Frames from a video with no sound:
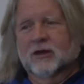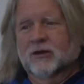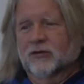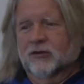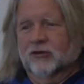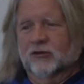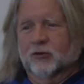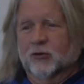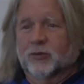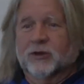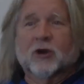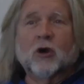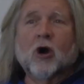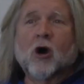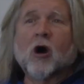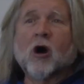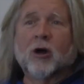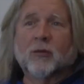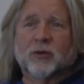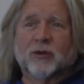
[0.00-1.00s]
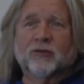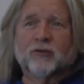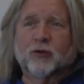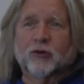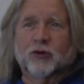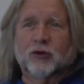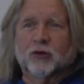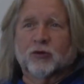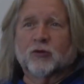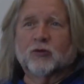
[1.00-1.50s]
this will be gone
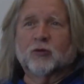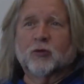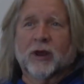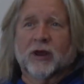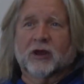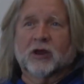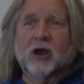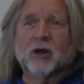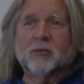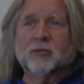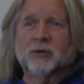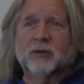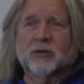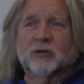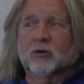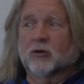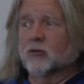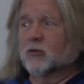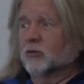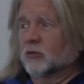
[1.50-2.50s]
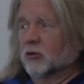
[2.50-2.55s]
before you wake up and you'll,